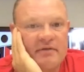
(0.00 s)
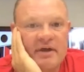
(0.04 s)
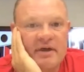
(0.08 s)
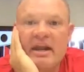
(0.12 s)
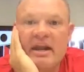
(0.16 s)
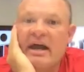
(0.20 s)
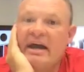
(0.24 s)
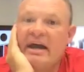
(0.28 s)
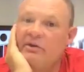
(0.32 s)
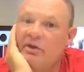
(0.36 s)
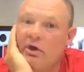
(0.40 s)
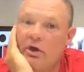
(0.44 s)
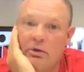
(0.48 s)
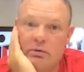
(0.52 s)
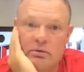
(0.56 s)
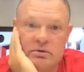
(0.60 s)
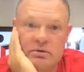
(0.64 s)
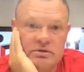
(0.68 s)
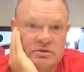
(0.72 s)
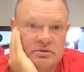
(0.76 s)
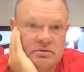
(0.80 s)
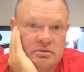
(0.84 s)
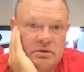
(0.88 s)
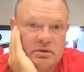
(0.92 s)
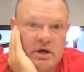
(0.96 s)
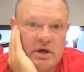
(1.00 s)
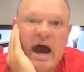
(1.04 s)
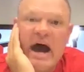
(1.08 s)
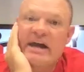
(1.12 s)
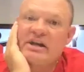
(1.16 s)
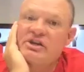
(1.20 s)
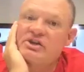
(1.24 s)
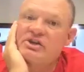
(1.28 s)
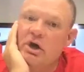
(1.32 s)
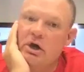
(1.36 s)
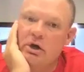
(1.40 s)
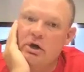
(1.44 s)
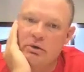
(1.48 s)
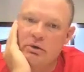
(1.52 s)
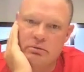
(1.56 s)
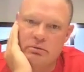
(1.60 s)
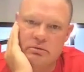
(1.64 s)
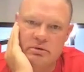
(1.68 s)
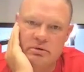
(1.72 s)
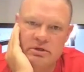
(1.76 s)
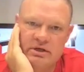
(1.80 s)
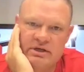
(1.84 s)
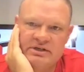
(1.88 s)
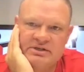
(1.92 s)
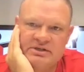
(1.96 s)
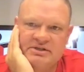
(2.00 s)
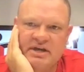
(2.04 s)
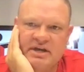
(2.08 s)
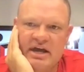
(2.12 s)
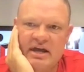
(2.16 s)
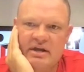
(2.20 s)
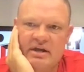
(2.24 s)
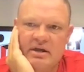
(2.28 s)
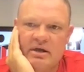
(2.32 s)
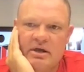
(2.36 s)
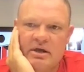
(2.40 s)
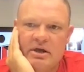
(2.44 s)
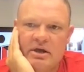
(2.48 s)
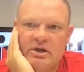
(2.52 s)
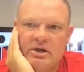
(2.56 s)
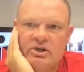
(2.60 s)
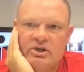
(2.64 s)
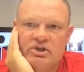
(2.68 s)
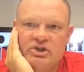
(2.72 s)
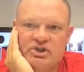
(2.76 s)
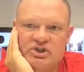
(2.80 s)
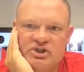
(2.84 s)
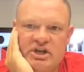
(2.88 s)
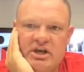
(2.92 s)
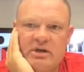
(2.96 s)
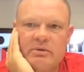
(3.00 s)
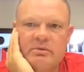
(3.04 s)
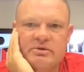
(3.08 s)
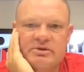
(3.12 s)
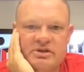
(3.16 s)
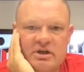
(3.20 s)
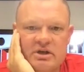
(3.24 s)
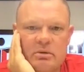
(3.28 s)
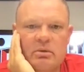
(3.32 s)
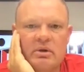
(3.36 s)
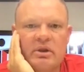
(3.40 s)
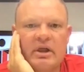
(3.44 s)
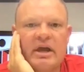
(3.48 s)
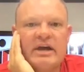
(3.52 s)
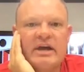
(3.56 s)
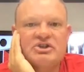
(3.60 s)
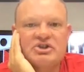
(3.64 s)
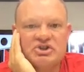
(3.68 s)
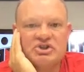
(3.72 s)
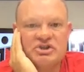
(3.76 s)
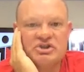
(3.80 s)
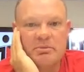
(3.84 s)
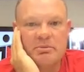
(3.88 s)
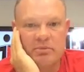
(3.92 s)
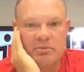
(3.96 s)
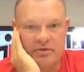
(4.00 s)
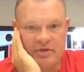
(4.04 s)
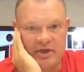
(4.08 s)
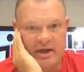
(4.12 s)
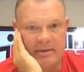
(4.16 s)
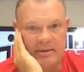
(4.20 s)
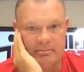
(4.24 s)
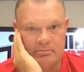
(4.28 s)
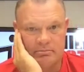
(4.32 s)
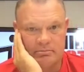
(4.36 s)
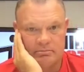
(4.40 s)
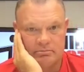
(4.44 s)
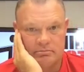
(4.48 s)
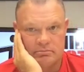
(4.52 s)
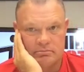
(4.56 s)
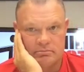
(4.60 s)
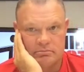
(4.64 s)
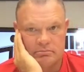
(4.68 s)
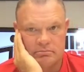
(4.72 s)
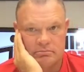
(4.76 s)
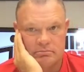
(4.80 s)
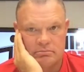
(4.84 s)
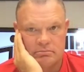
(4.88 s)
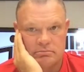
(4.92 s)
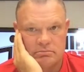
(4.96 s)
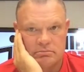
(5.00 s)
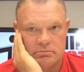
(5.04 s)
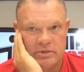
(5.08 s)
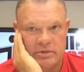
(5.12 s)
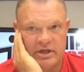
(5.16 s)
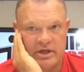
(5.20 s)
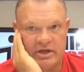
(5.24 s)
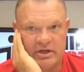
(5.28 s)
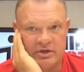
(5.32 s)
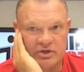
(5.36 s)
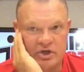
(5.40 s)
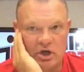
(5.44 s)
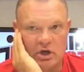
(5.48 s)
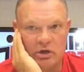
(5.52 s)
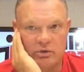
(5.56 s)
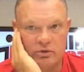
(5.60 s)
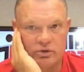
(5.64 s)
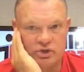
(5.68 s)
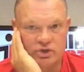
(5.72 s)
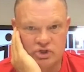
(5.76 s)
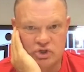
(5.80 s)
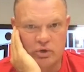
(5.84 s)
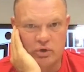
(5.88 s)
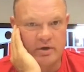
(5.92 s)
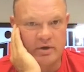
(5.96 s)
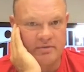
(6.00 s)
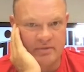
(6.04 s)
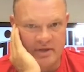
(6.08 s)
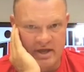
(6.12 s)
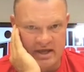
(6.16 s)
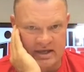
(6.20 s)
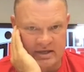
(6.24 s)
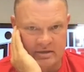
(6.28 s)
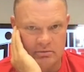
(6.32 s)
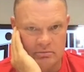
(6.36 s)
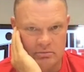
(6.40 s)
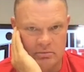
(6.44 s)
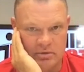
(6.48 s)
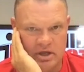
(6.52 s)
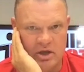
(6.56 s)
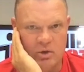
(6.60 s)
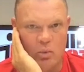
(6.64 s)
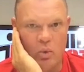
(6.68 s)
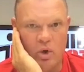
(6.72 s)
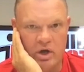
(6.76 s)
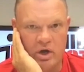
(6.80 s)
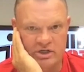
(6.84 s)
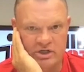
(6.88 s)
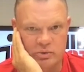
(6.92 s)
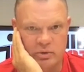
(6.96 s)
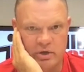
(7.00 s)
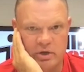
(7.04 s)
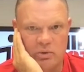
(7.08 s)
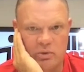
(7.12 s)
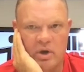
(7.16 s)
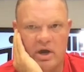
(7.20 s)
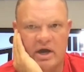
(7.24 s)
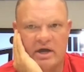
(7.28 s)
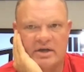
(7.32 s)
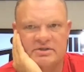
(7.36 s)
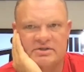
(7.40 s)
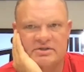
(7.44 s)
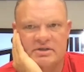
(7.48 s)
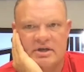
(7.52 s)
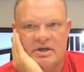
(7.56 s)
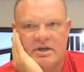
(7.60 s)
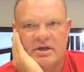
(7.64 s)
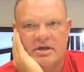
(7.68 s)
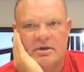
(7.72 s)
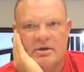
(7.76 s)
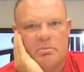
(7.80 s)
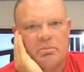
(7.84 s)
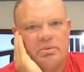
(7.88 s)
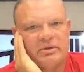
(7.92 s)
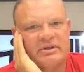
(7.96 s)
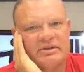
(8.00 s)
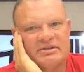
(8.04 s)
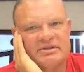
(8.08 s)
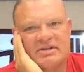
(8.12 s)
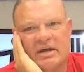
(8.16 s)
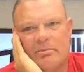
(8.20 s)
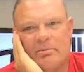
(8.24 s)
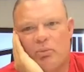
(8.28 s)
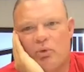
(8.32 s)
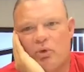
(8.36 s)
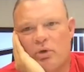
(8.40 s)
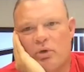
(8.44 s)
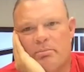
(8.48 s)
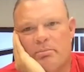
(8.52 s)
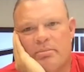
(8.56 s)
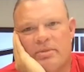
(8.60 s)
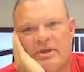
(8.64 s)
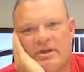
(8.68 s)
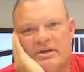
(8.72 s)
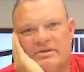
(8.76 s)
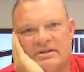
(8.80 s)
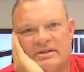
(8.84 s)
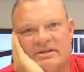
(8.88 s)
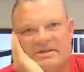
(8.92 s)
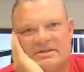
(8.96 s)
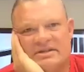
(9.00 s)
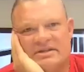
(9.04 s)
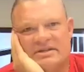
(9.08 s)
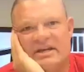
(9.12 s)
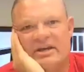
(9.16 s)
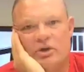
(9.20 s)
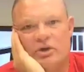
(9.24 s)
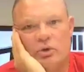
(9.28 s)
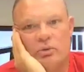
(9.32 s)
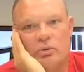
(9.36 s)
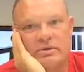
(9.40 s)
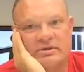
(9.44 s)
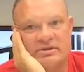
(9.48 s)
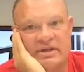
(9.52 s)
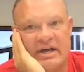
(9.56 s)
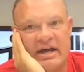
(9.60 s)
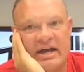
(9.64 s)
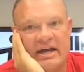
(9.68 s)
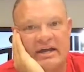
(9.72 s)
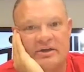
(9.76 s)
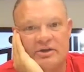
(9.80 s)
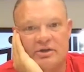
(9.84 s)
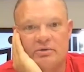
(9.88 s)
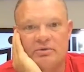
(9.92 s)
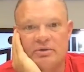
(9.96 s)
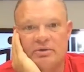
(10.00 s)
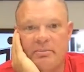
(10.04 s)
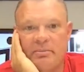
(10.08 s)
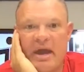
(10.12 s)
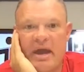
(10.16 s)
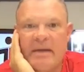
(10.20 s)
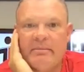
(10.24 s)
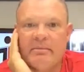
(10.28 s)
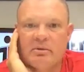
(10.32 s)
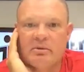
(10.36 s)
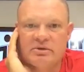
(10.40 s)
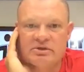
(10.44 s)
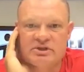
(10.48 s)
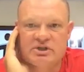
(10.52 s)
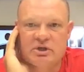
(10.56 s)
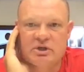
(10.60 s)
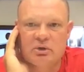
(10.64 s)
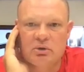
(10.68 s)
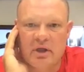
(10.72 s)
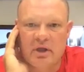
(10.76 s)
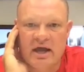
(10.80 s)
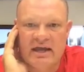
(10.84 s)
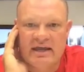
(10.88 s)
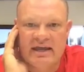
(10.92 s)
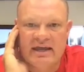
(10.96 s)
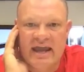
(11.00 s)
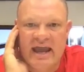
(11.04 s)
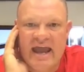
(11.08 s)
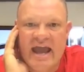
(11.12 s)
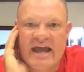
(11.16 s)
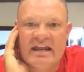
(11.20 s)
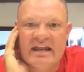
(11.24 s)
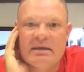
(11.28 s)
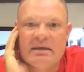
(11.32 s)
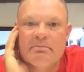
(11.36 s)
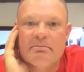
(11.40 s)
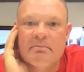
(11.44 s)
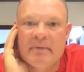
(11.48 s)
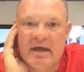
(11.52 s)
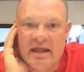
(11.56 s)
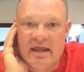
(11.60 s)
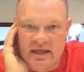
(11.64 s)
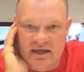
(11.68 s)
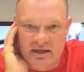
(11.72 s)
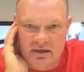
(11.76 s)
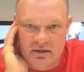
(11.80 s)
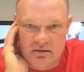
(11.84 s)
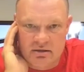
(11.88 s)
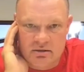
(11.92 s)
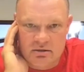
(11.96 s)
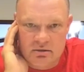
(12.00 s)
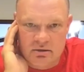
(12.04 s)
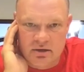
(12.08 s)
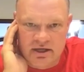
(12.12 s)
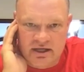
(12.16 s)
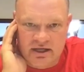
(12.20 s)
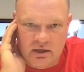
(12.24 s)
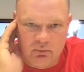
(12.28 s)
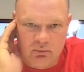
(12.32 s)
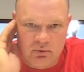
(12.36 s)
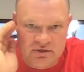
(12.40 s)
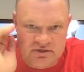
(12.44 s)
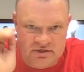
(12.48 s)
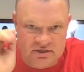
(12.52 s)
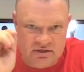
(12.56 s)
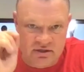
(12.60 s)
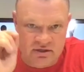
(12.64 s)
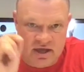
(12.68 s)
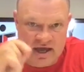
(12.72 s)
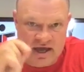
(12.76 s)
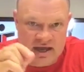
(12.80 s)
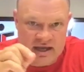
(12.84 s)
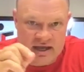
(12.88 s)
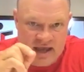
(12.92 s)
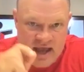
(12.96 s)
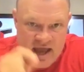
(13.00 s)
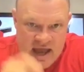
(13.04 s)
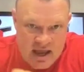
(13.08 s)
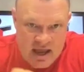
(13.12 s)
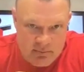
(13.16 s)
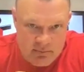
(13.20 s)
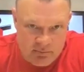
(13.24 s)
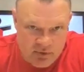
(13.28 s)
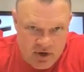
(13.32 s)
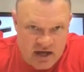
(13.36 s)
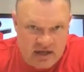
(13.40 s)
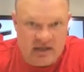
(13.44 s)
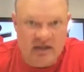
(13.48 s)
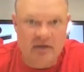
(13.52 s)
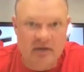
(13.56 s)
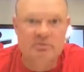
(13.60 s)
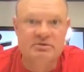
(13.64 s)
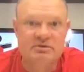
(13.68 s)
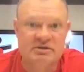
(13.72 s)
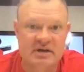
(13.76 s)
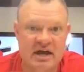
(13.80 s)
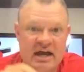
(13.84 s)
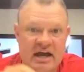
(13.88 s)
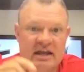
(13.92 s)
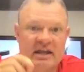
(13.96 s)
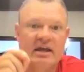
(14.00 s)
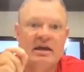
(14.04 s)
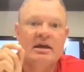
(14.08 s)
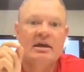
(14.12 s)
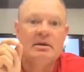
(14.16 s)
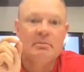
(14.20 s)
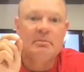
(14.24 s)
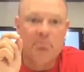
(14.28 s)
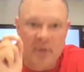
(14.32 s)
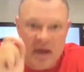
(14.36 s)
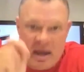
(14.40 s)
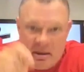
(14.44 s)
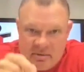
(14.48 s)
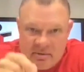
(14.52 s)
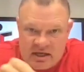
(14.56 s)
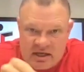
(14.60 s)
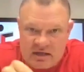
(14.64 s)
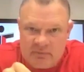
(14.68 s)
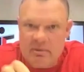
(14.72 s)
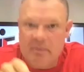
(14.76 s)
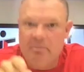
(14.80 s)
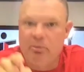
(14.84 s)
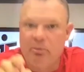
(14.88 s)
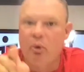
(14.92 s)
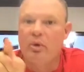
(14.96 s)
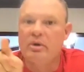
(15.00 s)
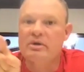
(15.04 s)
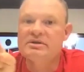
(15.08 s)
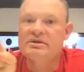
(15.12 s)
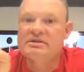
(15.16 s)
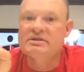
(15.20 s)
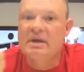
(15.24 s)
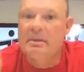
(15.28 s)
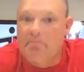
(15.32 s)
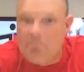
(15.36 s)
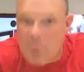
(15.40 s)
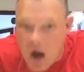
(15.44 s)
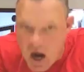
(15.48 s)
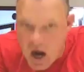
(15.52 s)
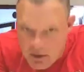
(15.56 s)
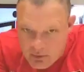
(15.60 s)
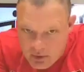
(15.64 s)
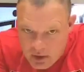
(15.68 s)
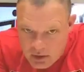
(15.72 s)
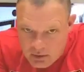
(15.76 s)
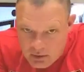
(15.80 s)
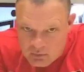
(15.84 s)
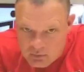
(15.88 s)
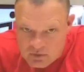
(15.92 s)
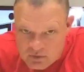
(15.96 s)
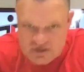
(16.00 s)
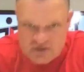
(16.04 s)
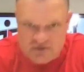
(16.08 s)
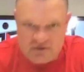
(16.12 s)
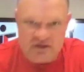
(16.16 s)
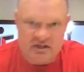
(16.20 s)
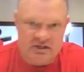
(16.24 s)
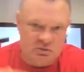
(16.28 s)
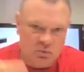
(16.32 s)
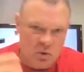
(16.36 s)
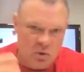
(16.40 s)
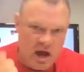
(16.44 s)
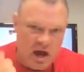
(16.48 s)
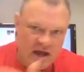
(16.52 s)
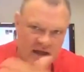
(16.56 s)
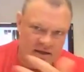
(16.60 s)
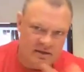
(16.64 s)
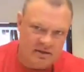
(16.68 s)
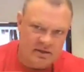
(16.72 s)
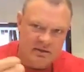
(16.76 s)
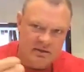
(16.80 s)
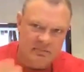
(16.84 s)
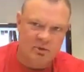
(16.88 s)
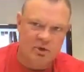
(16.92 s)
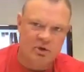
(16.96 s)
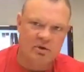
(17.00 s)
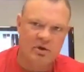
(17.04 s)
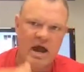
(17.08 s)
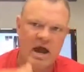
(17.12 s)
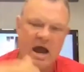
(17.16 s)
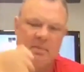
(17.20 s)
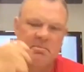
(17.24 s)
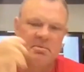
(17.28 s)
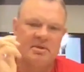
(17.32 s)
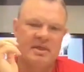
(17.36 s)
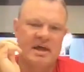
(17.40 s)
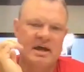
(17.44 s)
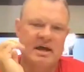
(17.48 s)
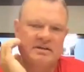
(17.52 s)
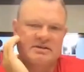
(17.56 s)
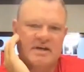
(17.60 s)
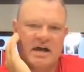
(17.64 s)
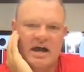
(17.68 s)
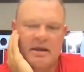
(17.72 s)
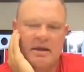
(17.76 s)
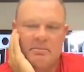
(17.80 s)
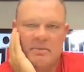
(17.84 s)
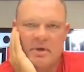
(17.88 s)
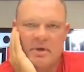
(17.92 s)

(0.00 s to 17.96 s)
And I don't. He said she was in a relationship with him, an adult choice, like it was what it was. But this kid who was like, dude, the baby was due like any minute. Like, it wasn't like, hey, I'm pregnant. It was like, baby could be born tomorrow, which I think is why the murder happened that time.